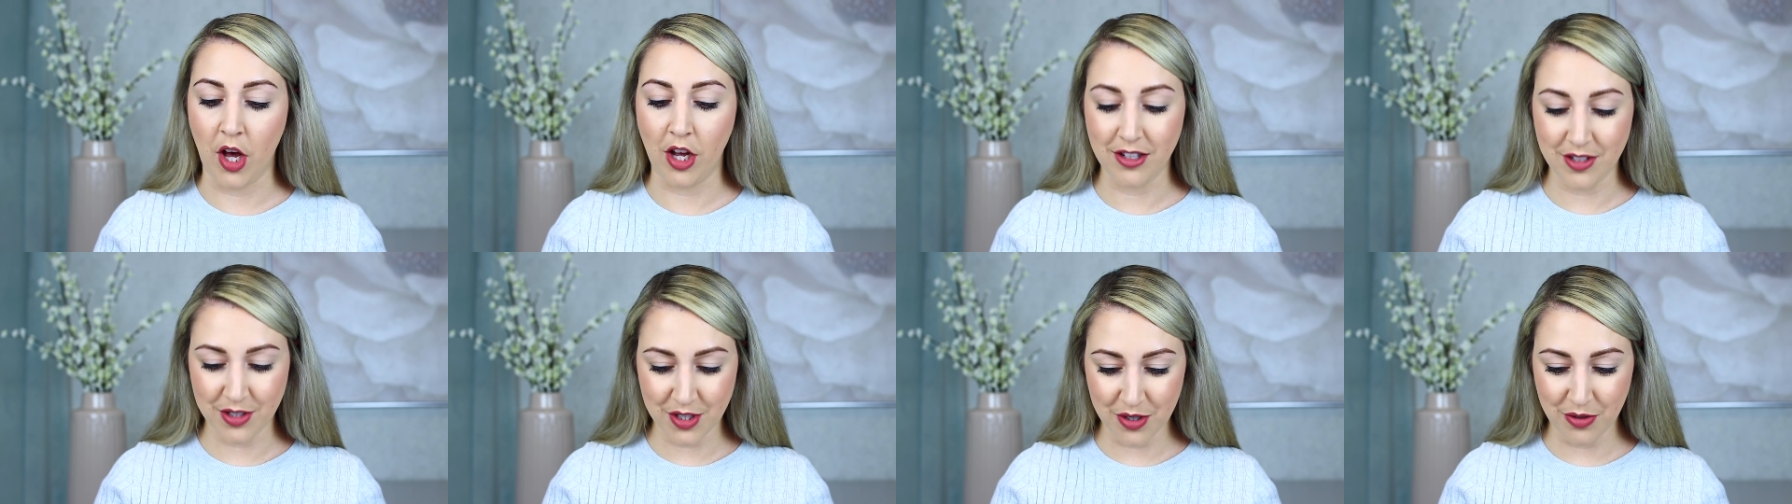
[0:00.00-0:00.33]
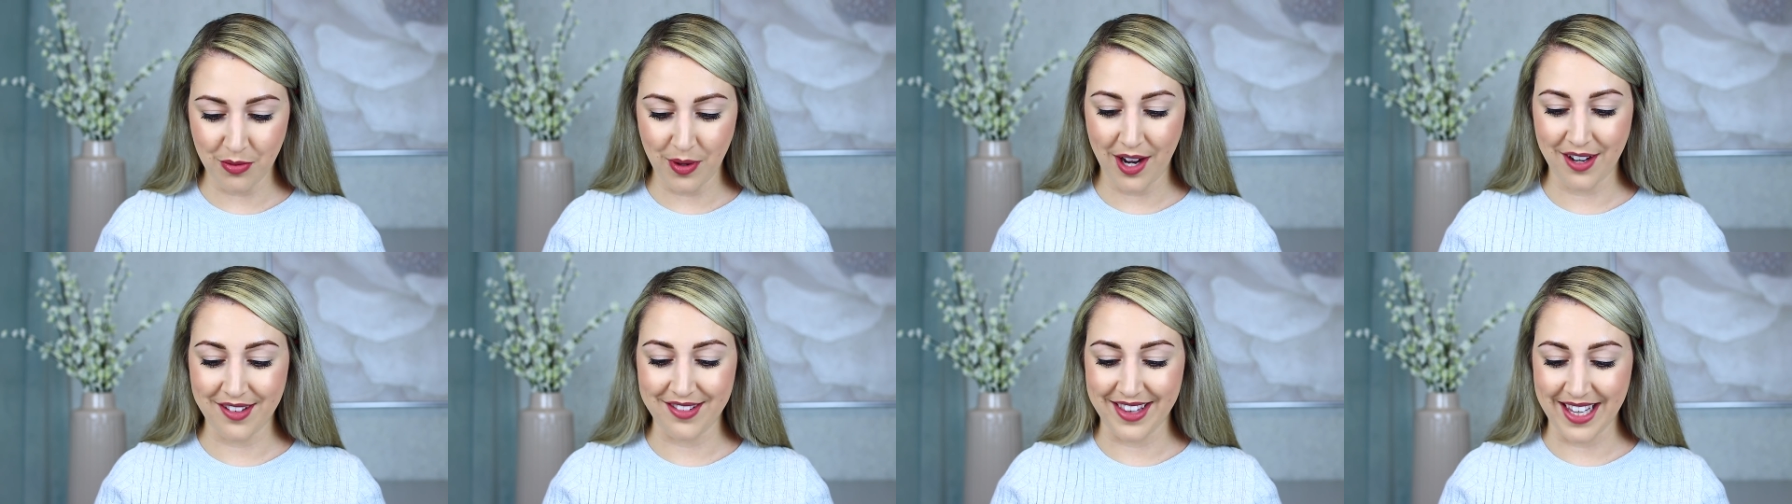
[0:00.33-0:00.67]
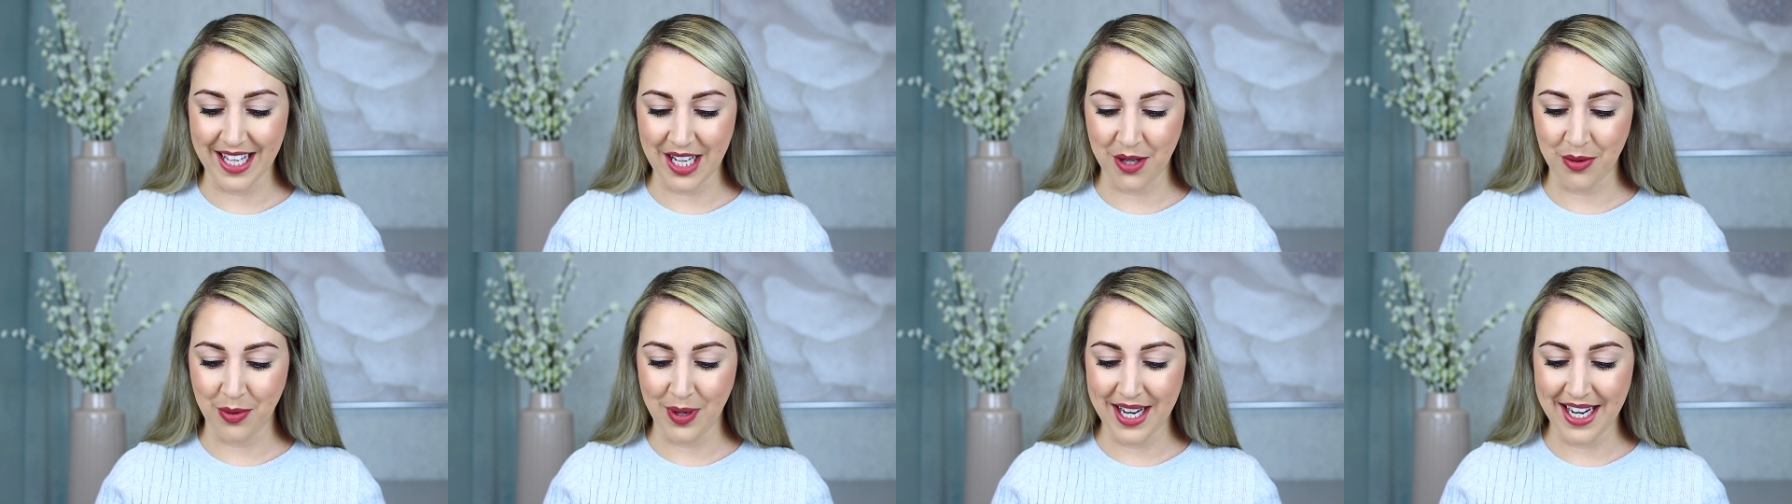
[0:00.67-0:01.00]
Ultra Wear
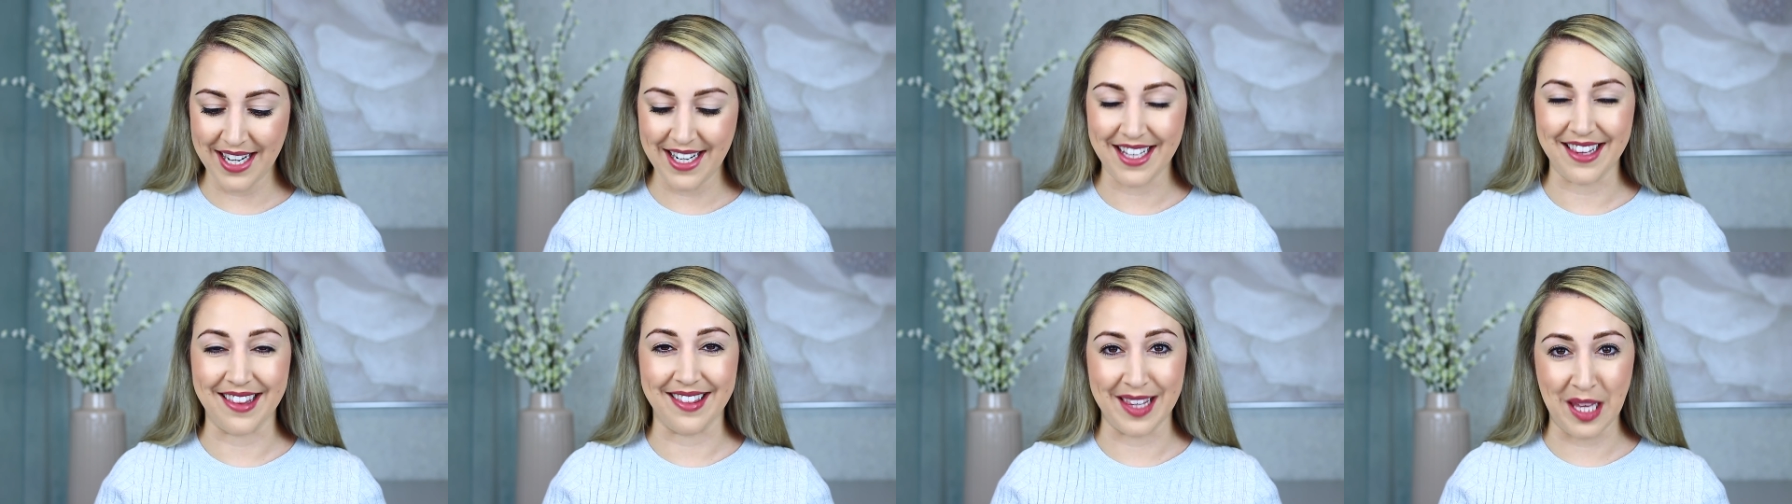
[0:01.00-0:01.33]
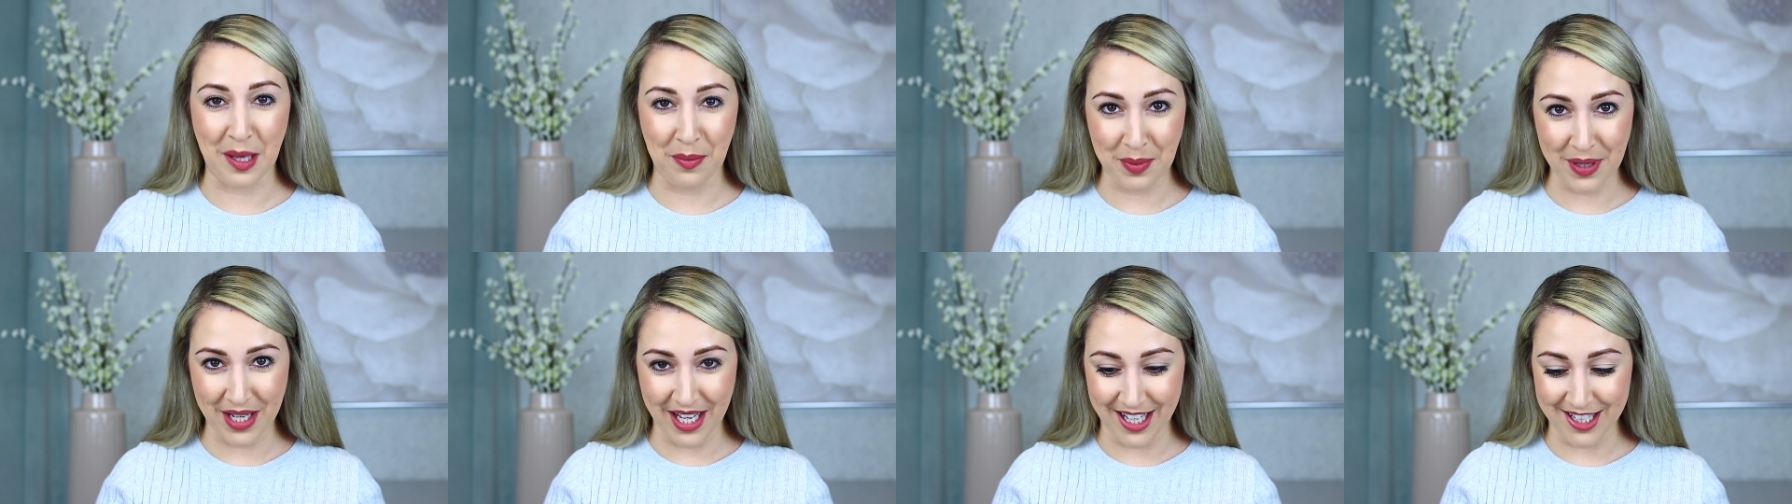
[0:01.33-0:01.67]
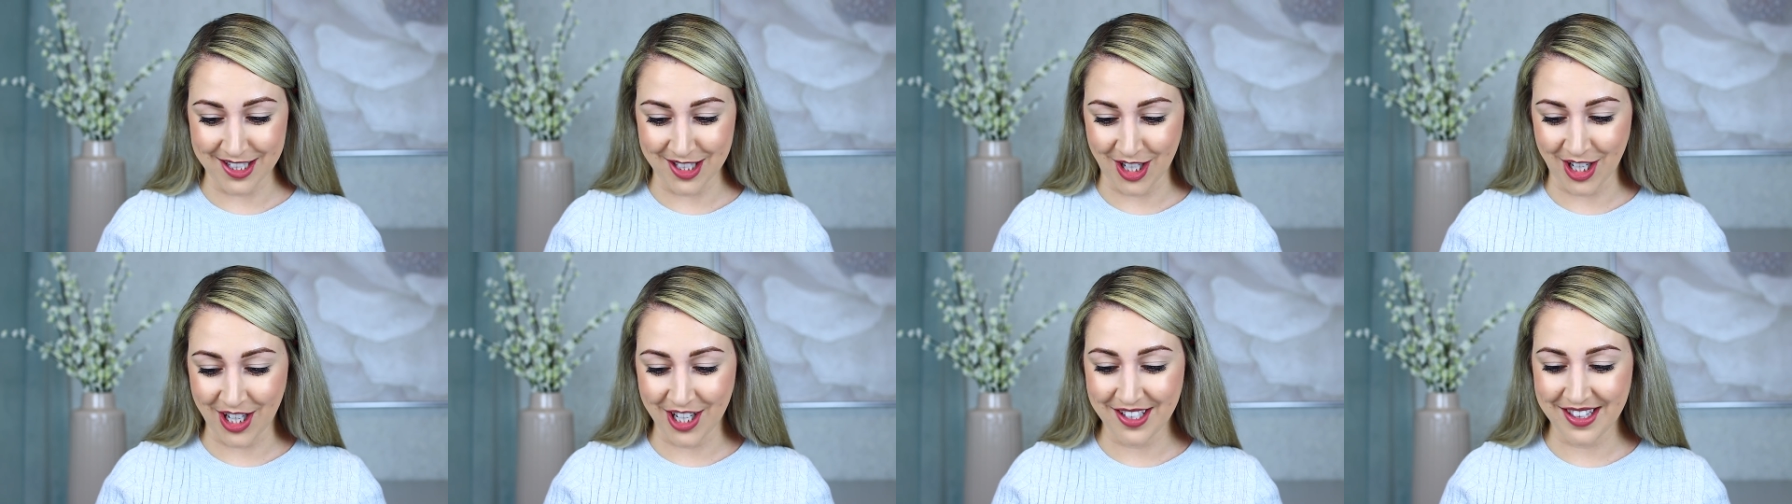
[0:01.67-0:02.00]
Liquid Lip
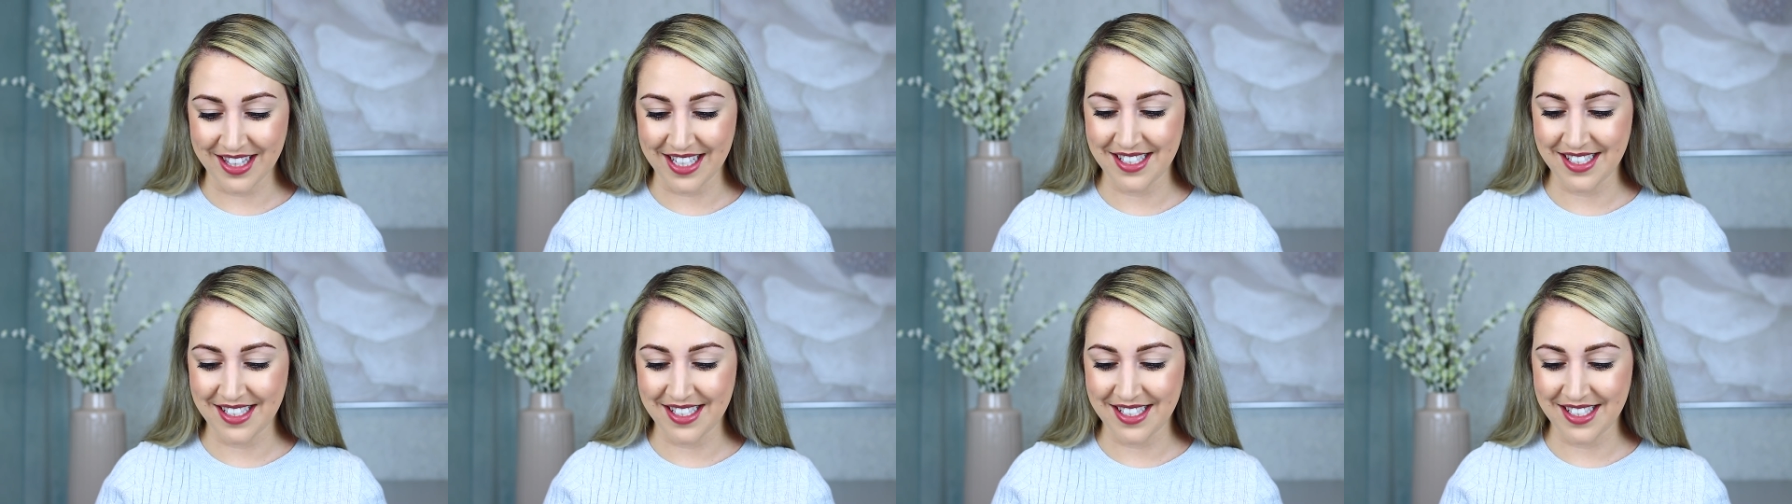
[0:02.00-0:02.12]
Color.